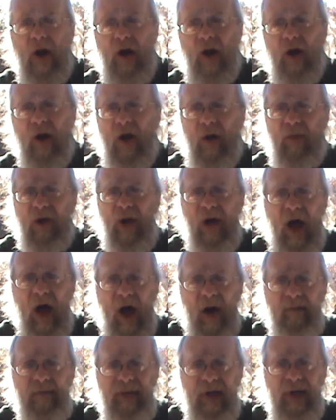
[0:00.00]
herbal
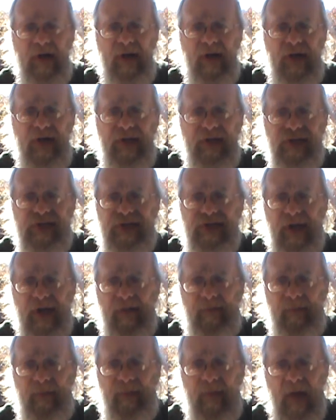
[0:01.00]
hop bitterness.
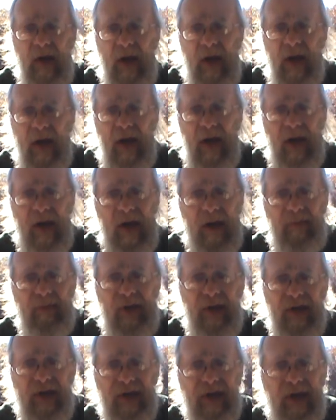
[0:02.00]
Um,
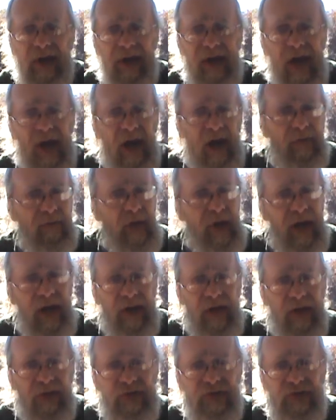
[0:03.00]
but uh, yeah, we're
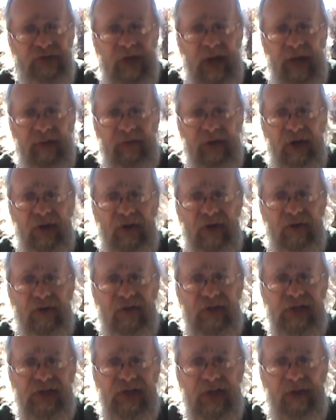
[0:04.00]
getting those grape
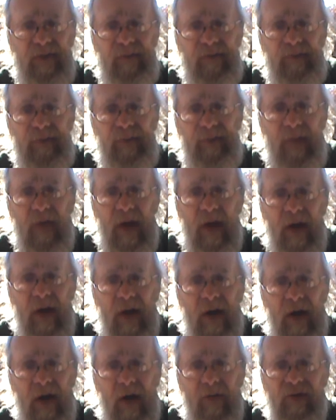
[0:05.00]
notes, um,
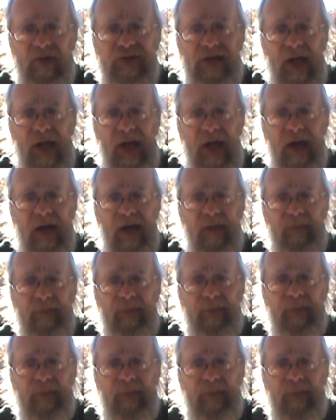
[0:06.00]
almost like a